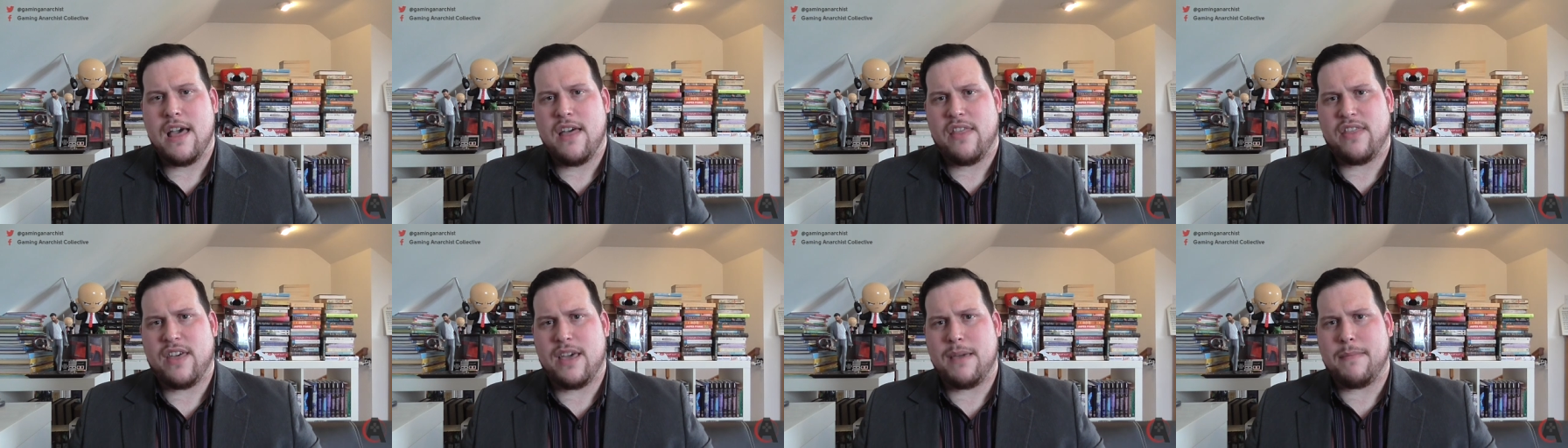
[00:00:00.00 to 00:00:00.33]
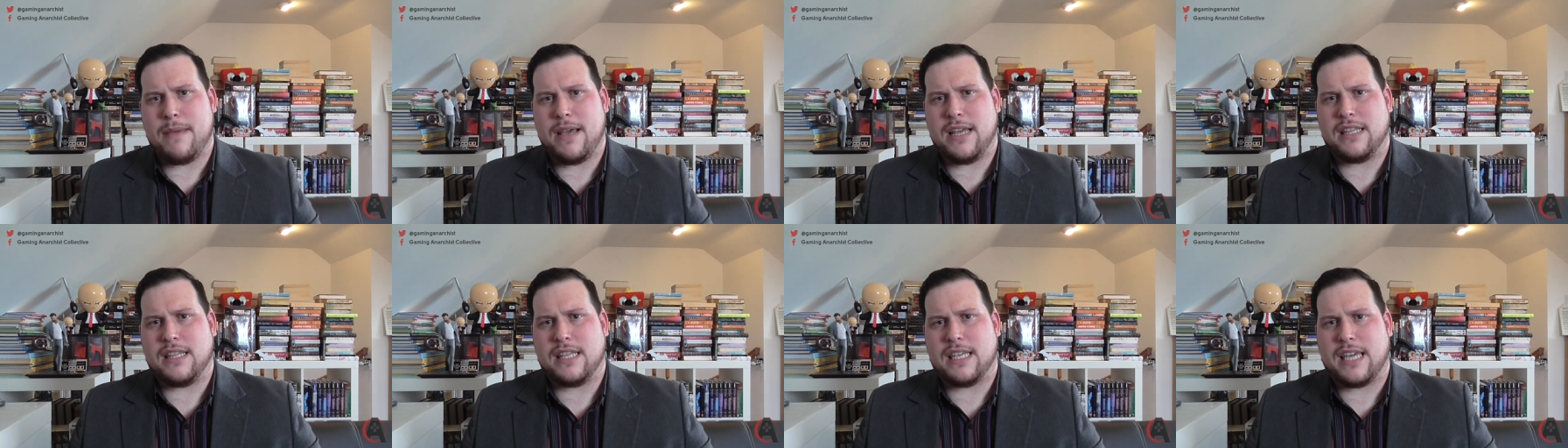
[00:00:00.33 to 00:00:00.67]
They
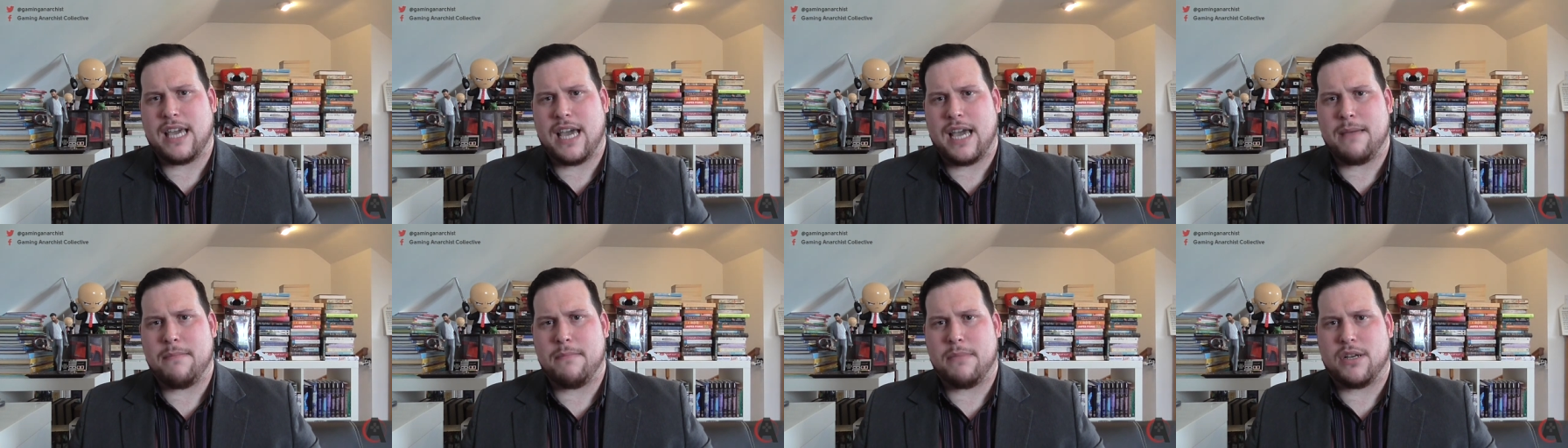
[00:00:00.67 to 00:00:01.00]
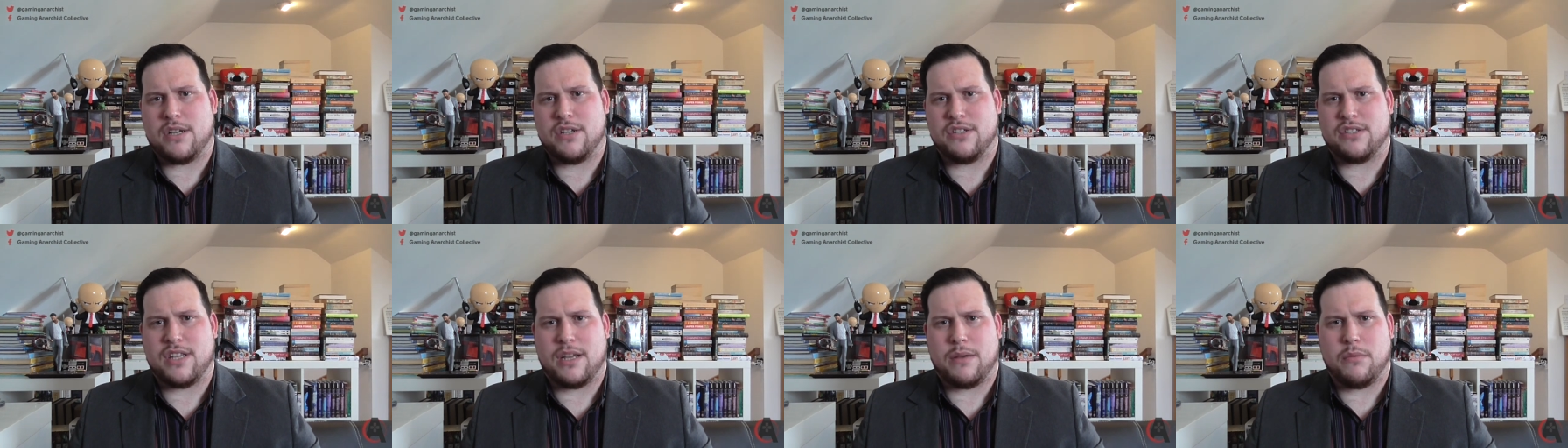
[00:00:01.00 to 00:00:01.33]
made the game
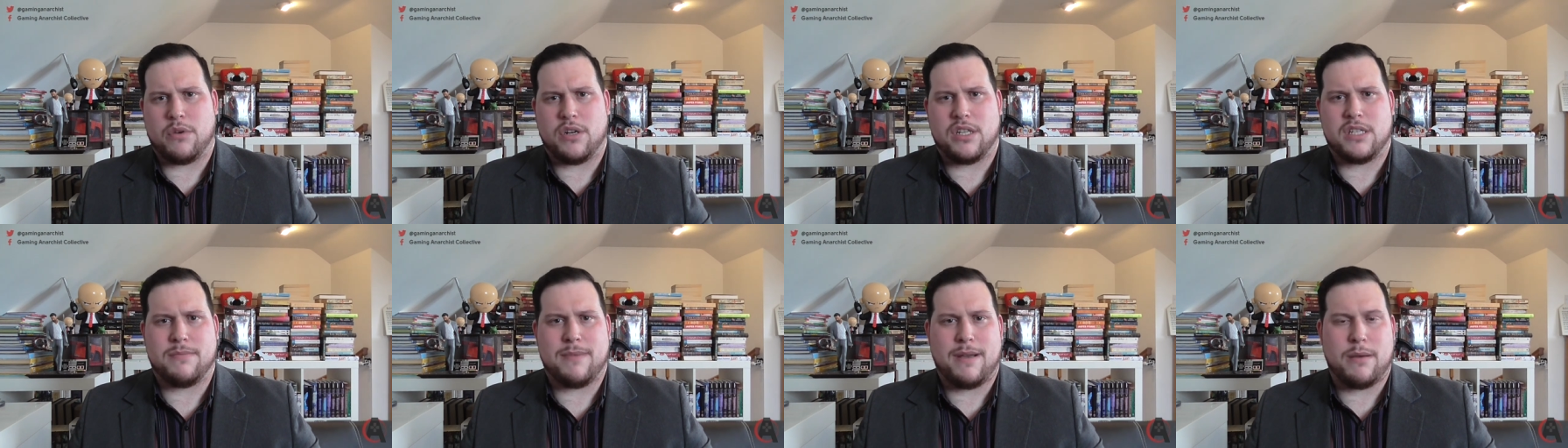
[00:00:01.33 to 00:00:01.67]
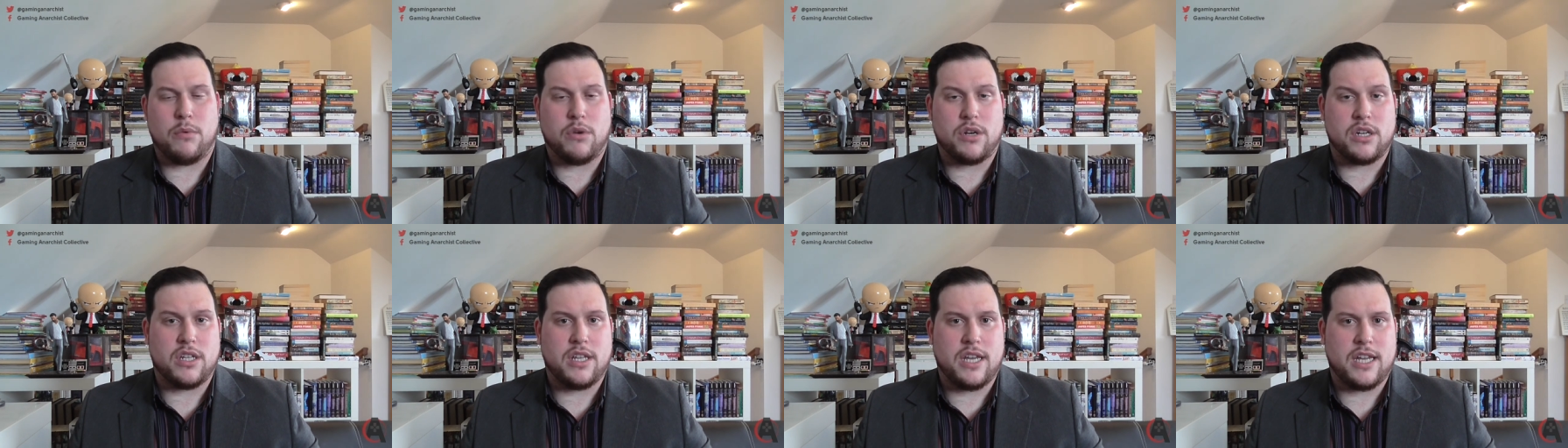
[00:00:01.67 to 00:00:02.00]
because they wanted to make
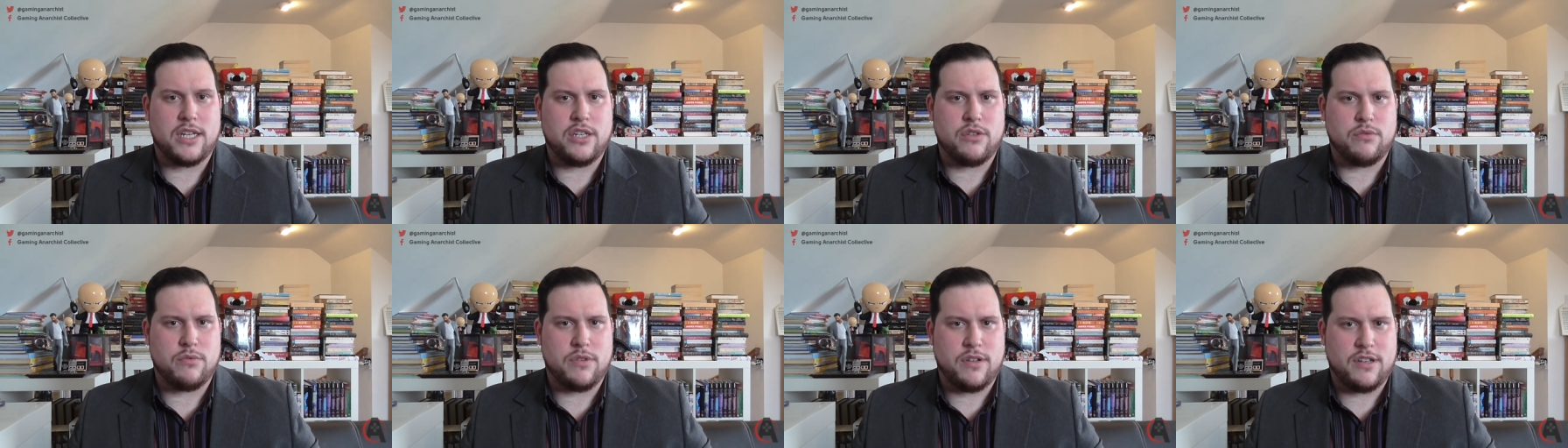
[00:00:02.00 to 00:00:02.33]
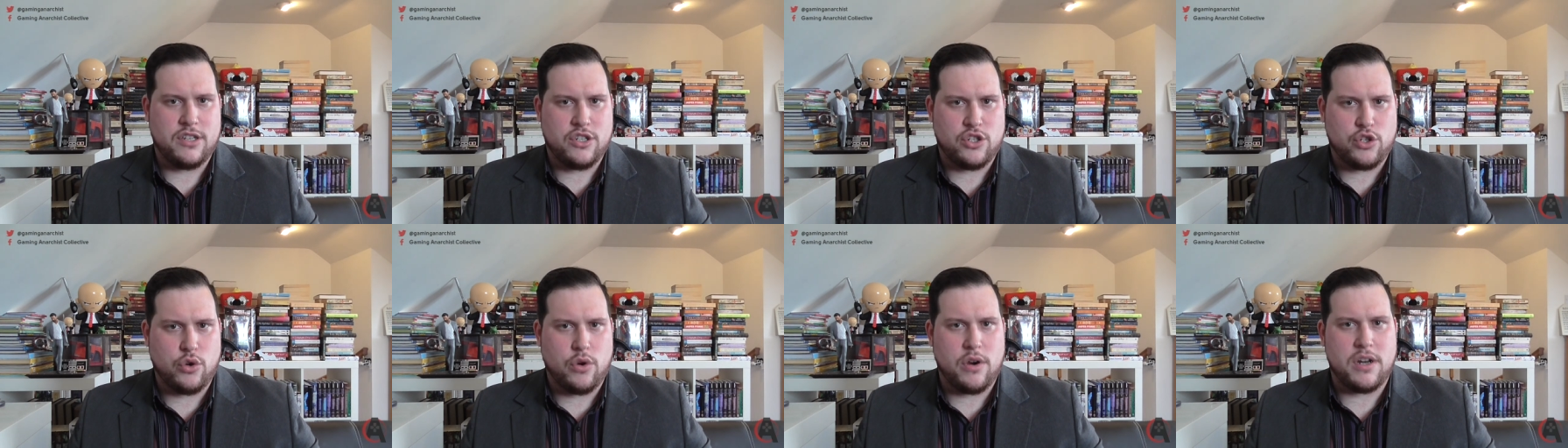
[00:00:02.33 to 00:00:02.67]
what they
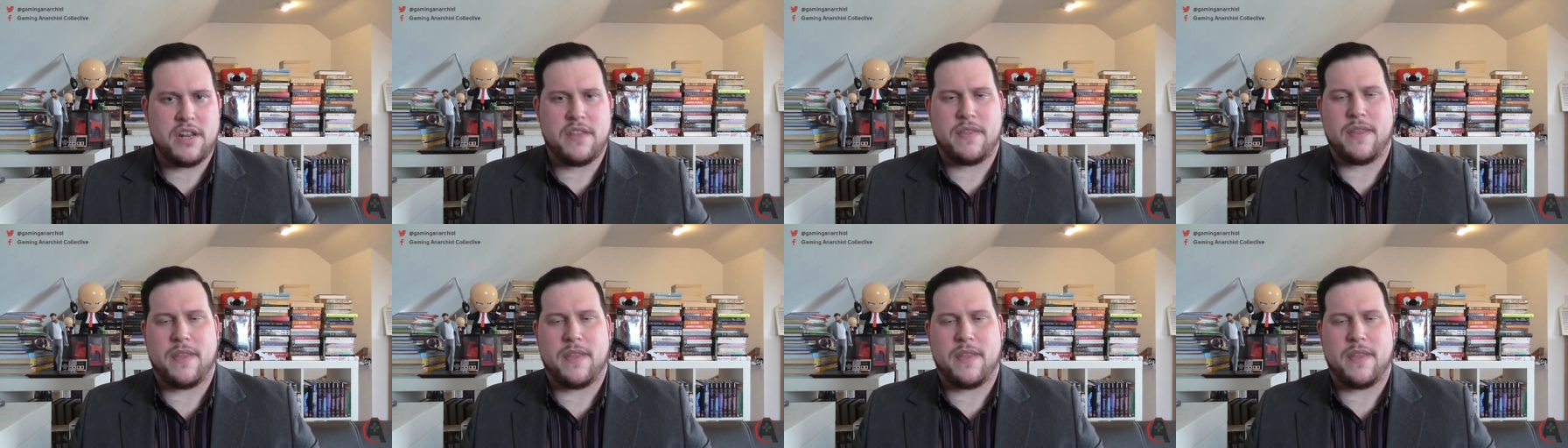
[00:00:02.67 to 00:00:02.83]
enjoyed